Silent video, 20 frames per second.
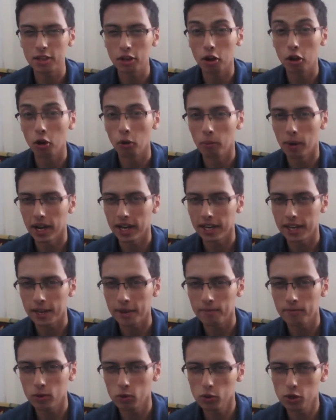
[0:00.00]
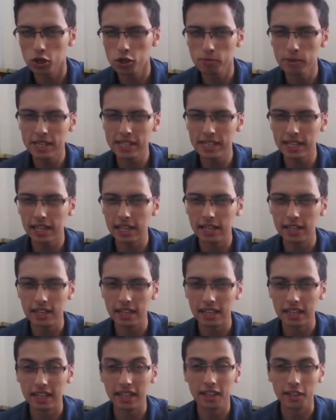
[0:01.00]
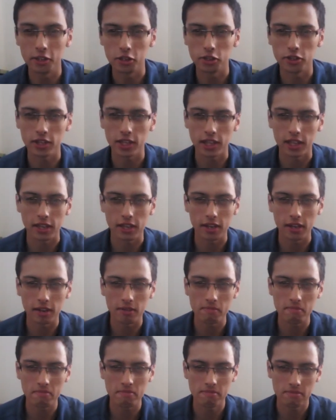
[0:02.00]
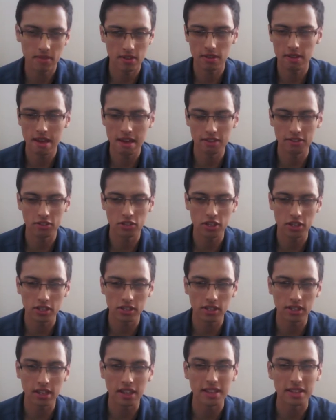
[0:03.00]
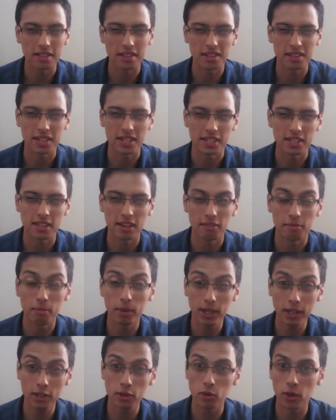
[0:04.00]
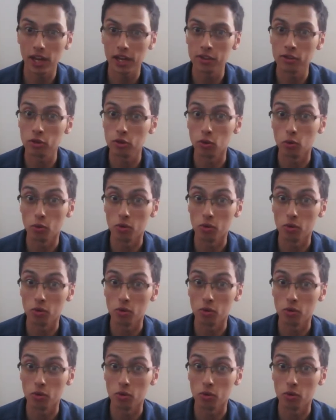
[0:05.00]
chroma key, which is basically green screen. It's just green screen stuff, but you can do